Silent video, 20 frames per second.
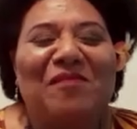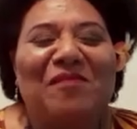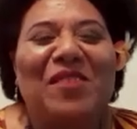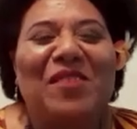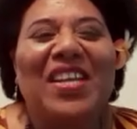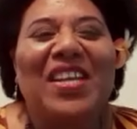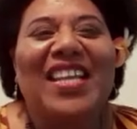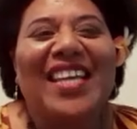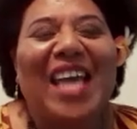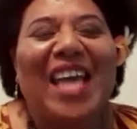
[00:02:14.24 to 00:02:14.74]

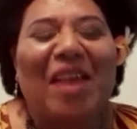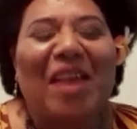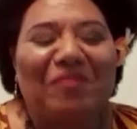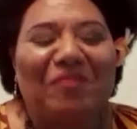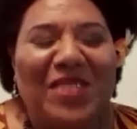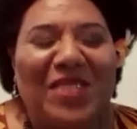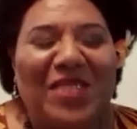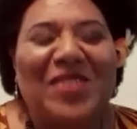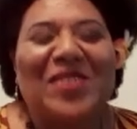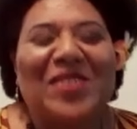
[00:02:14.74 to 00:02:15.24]
really happy
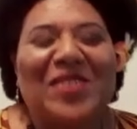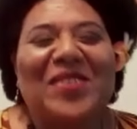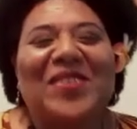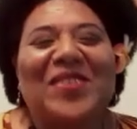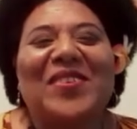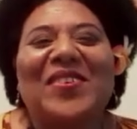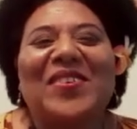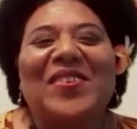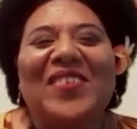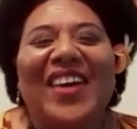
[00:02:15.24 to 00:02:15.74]

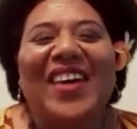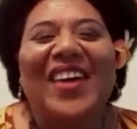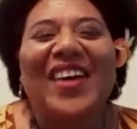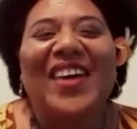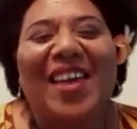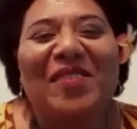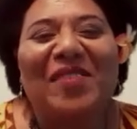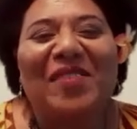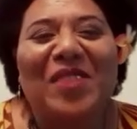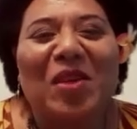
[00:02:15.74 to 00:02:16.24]
to
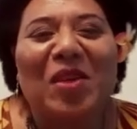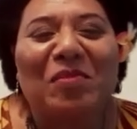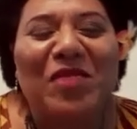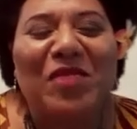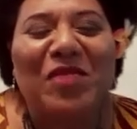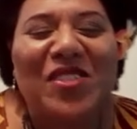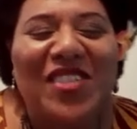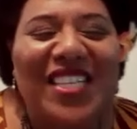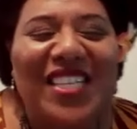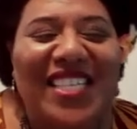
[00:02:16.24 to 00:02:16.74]
have the
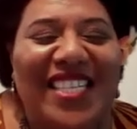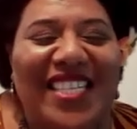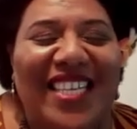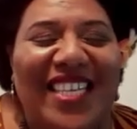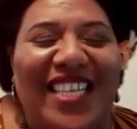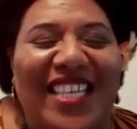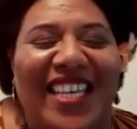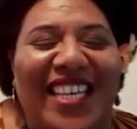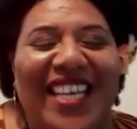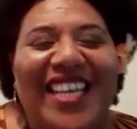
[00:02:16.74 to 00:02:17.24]

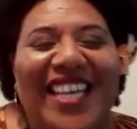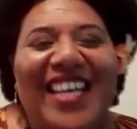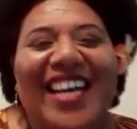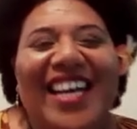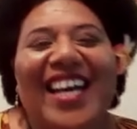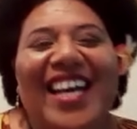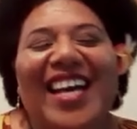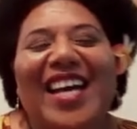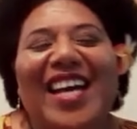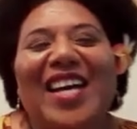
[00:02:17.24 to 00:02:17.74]
opportunity
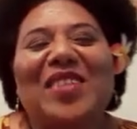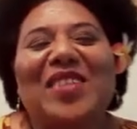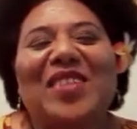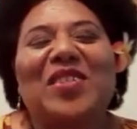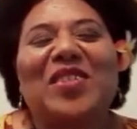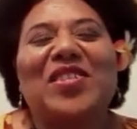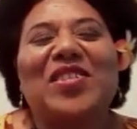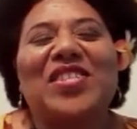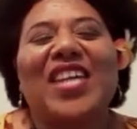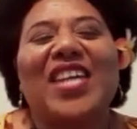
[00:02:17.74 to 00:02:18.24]
to
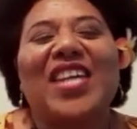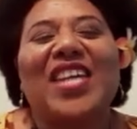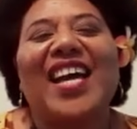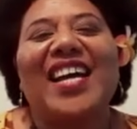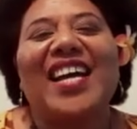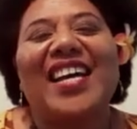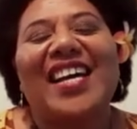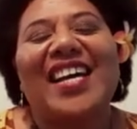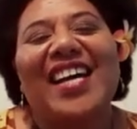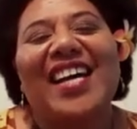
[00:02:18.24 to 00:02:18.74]
share
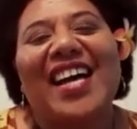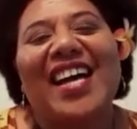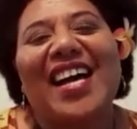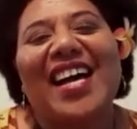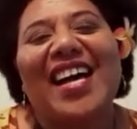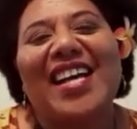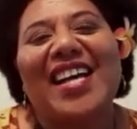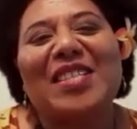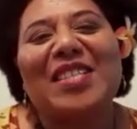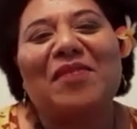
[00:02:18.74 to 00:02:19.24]

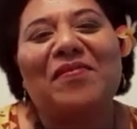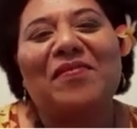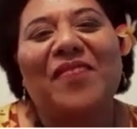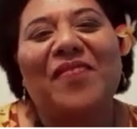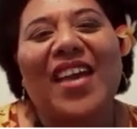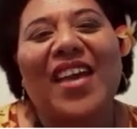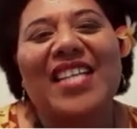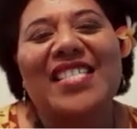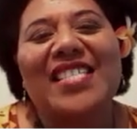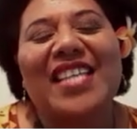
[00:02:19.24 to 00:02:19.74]
some
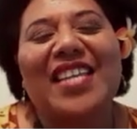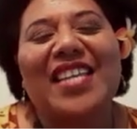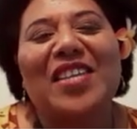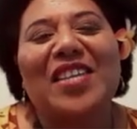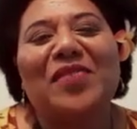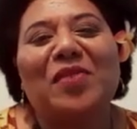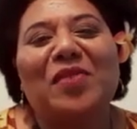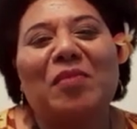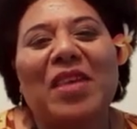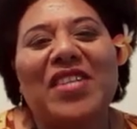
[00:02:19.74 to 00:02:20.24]
facts and
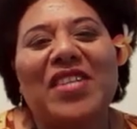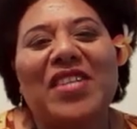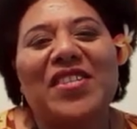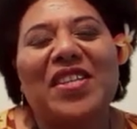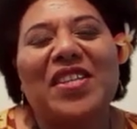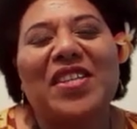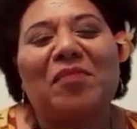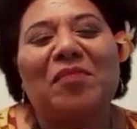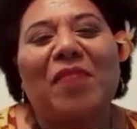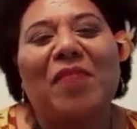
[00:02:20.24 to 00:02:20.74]

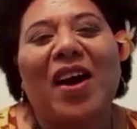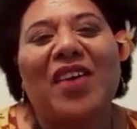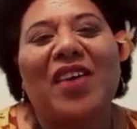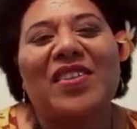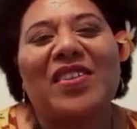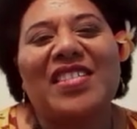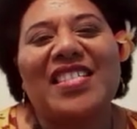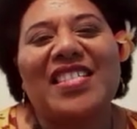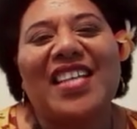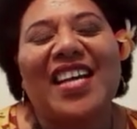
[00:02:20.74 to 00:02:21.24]
information
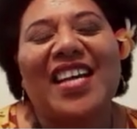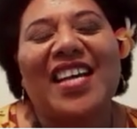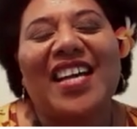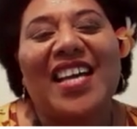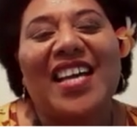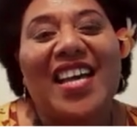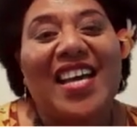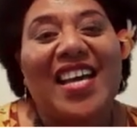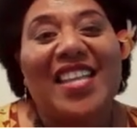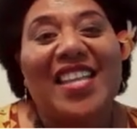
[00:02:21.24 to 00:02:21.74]
about the
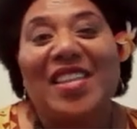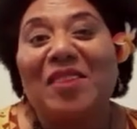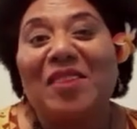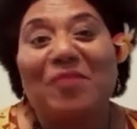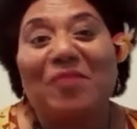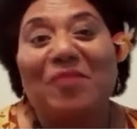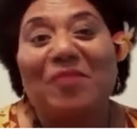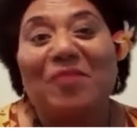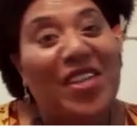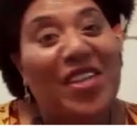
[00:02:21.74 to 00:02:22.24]

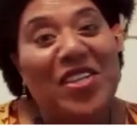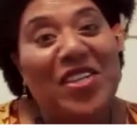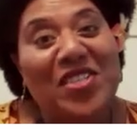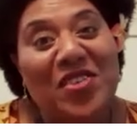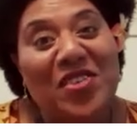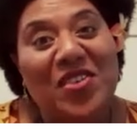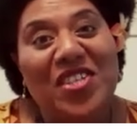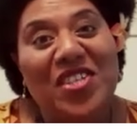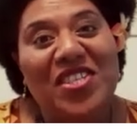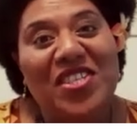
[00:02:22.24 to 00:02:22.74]

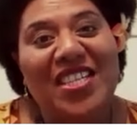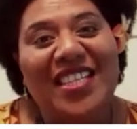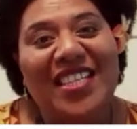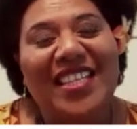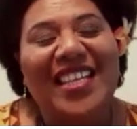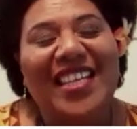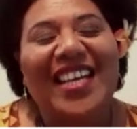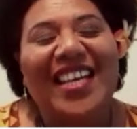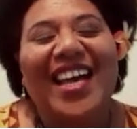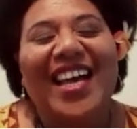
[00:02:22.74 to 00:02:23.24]
Melanesia region,
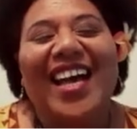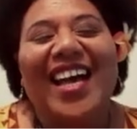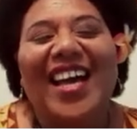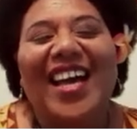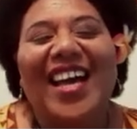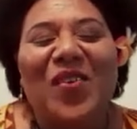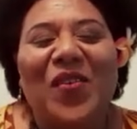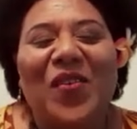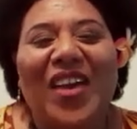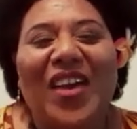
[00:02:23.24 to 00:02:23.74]

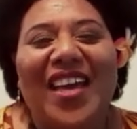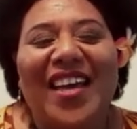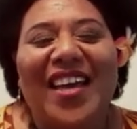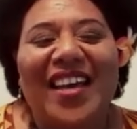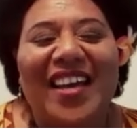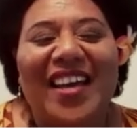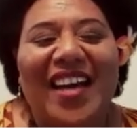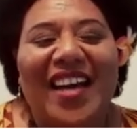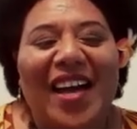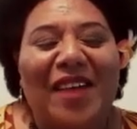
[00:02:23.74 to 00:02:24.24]
where
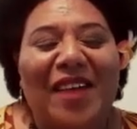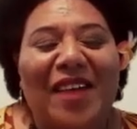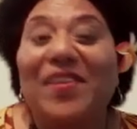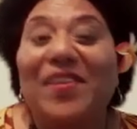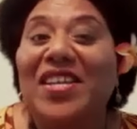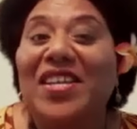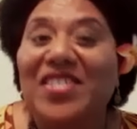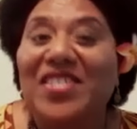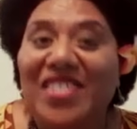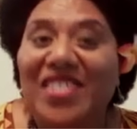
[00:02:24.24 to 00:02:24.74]

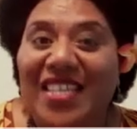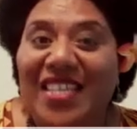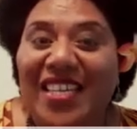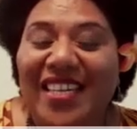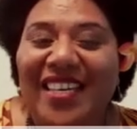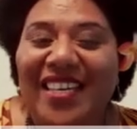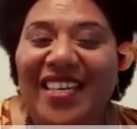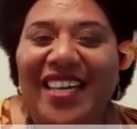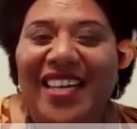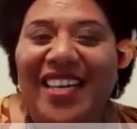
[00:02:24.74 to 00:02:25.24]
Fiji
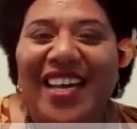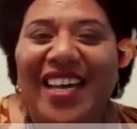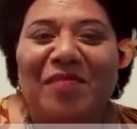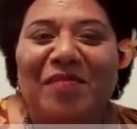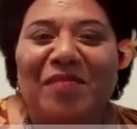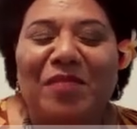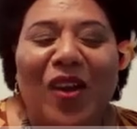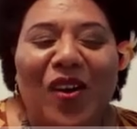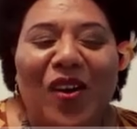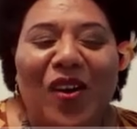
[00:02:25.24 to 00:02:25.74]

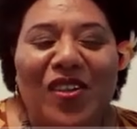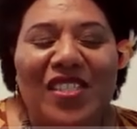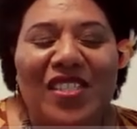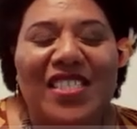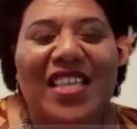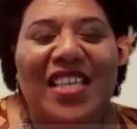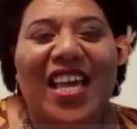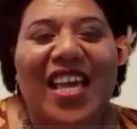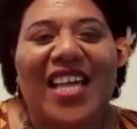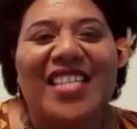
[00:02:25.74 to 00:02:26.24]

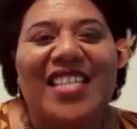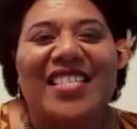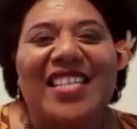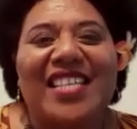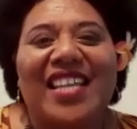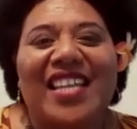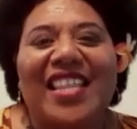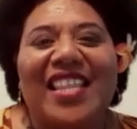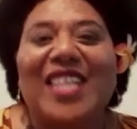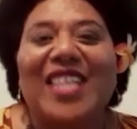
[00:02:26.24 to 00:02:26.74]
belongs, and
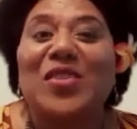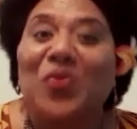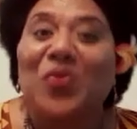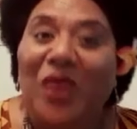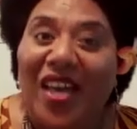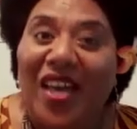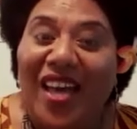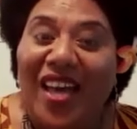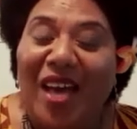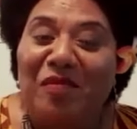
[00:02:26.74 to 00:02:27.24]
that's
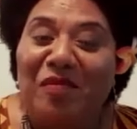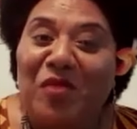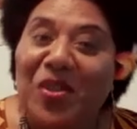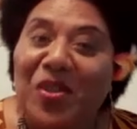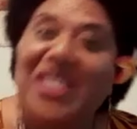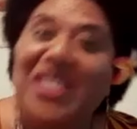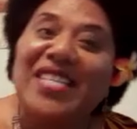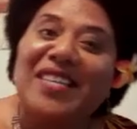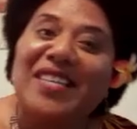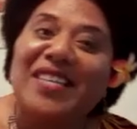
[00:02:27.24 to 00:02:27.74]
where I'm
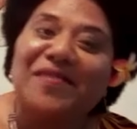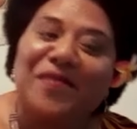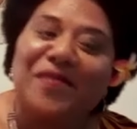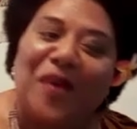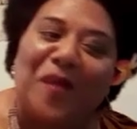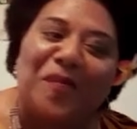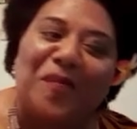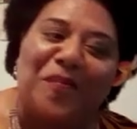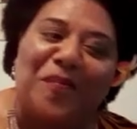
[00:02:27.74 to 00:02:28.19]
originally from.